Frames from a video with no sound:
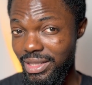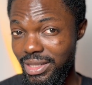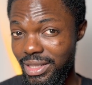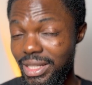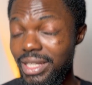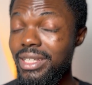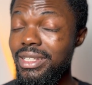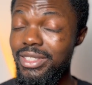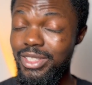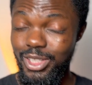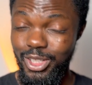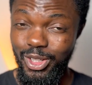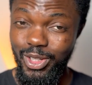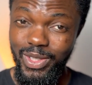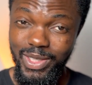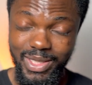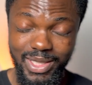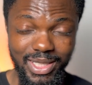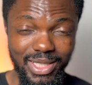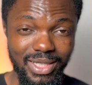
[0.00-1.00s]
is a
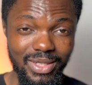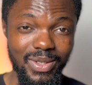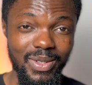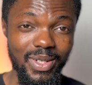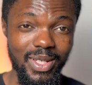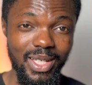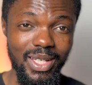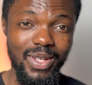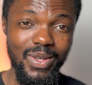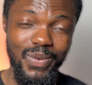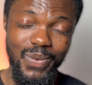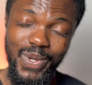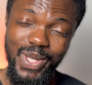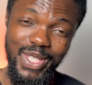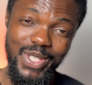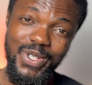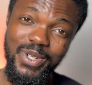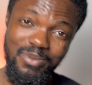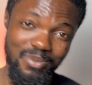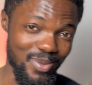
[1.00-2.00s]
lot
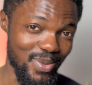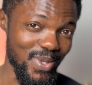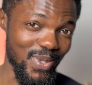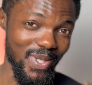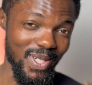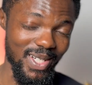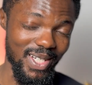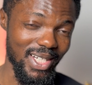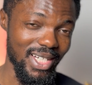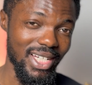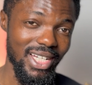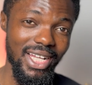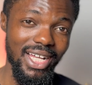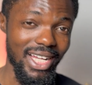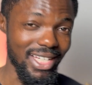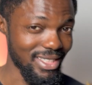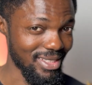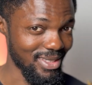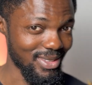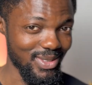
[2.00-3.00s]
when you're broke
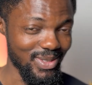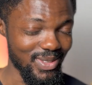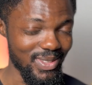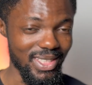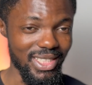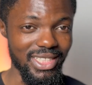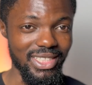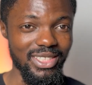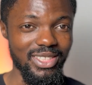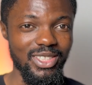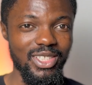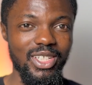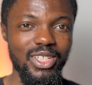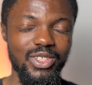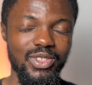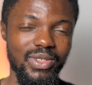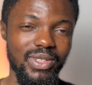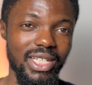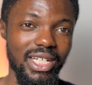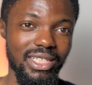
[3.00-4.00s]
as a student.
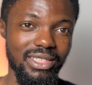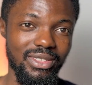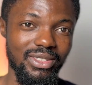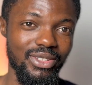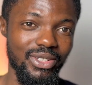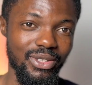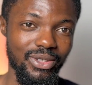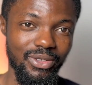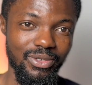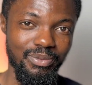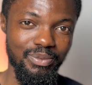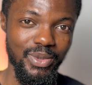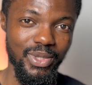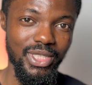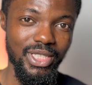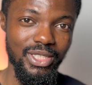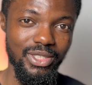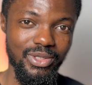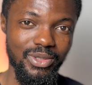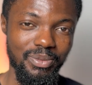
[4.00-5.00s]
So that's a lot of
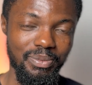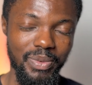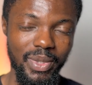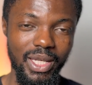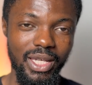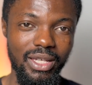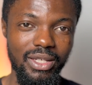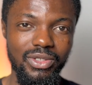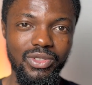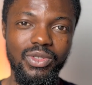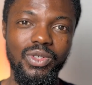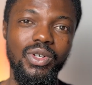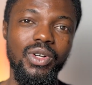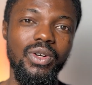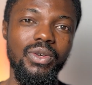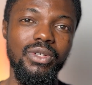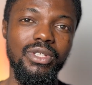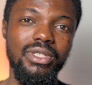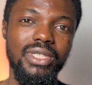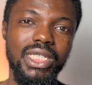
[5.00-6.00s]
money to pay.
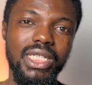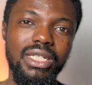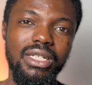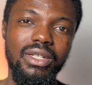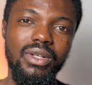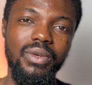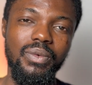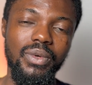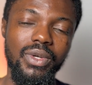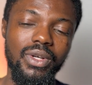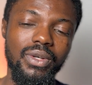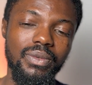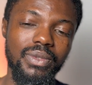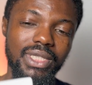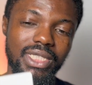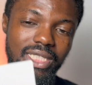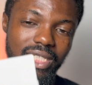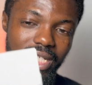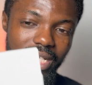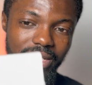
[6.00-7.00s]
So we
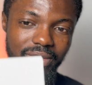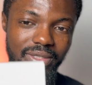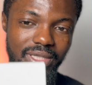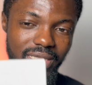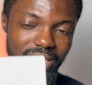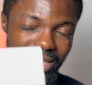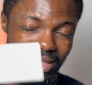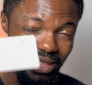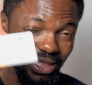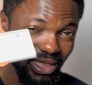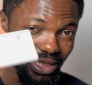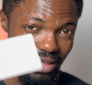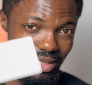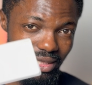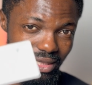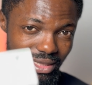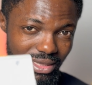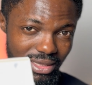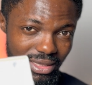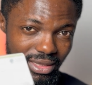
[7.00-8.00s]
always carry
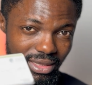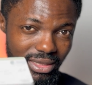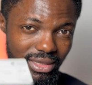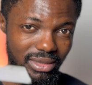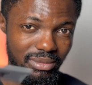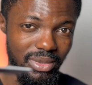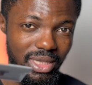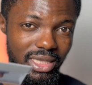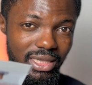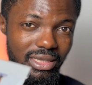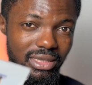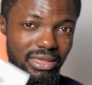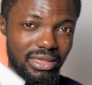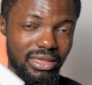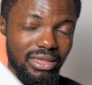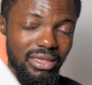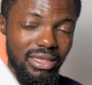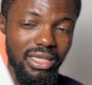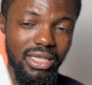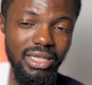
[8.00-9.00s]
this, and
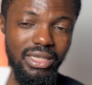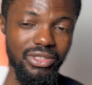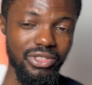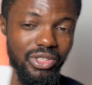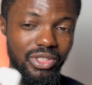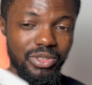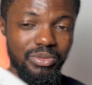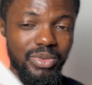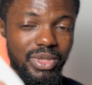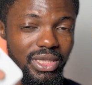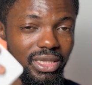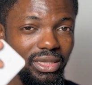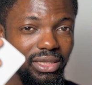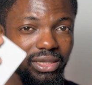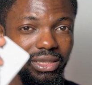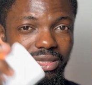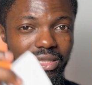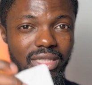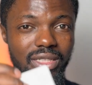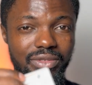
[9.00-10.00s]
trust me, this
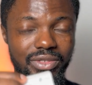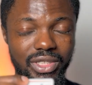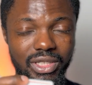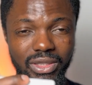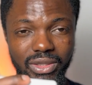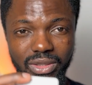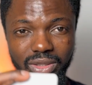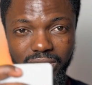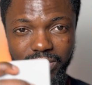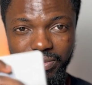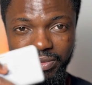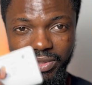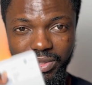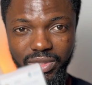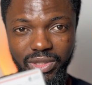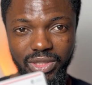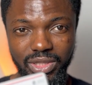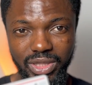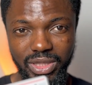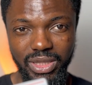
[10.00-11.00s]
saves a lot of
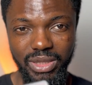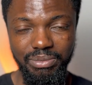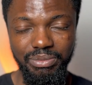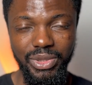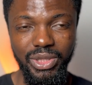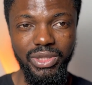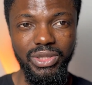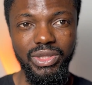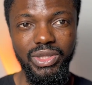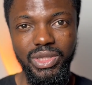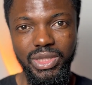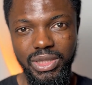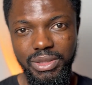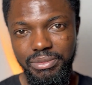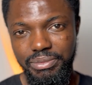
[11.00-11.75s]
cost, because